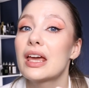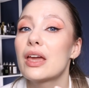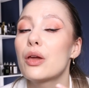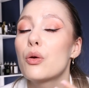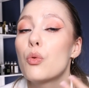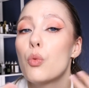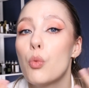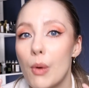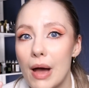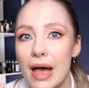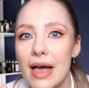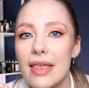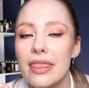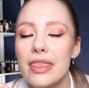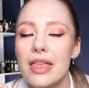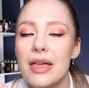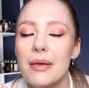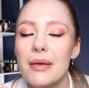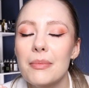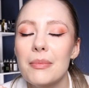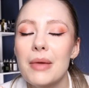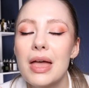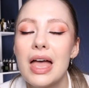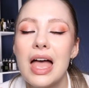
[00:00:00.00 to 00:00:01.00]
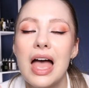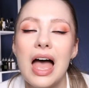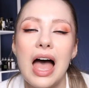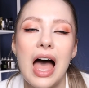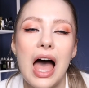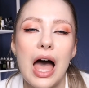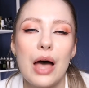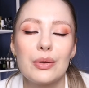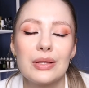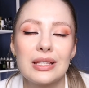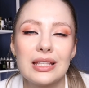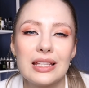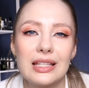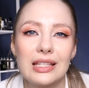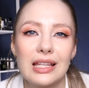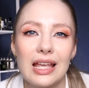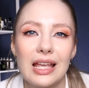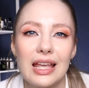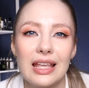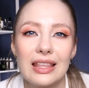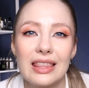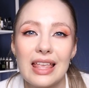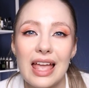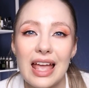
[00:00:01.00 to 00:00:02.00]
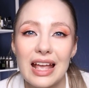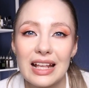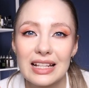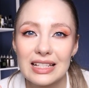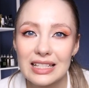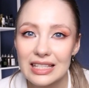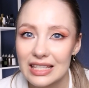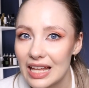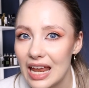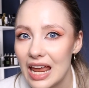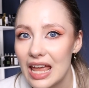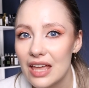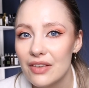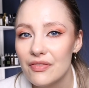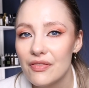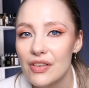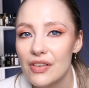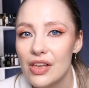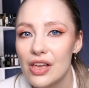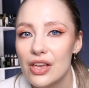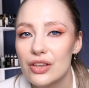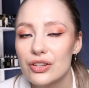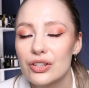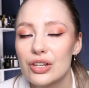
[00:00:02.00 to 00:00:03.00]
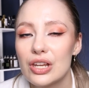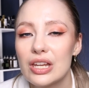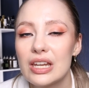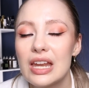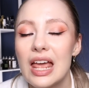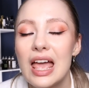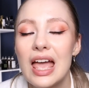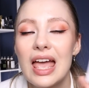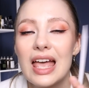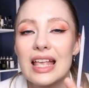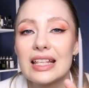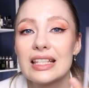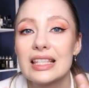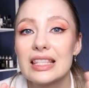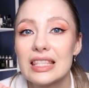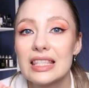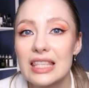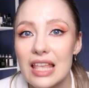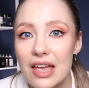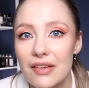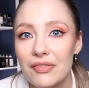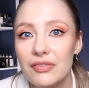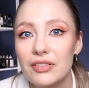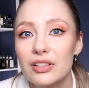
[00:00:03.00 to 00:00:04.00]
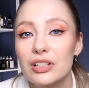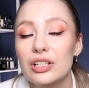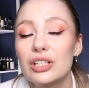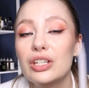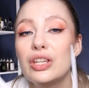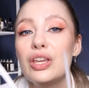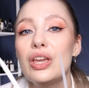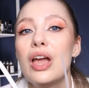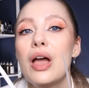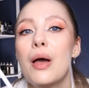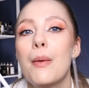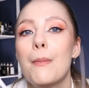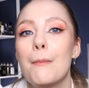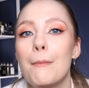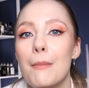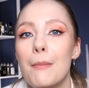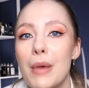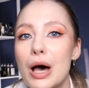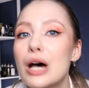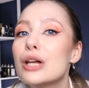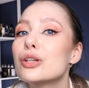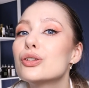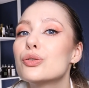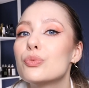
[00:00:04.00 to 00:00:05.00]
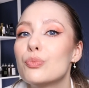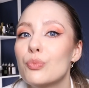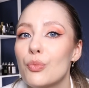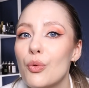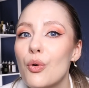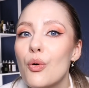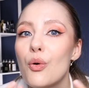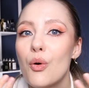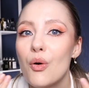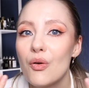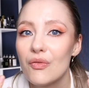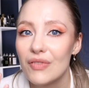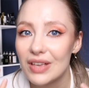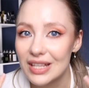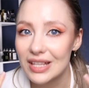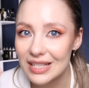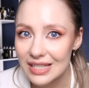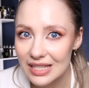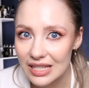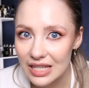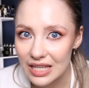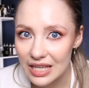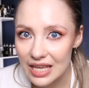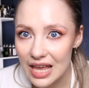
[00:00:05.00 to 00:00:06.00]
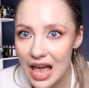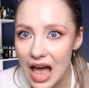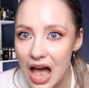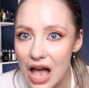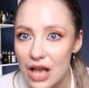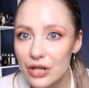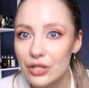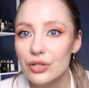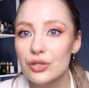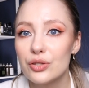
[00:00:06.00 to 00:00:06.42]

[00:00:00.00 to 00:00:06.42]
I wear them, I would say the Extrait version has definitely much more of a sillage,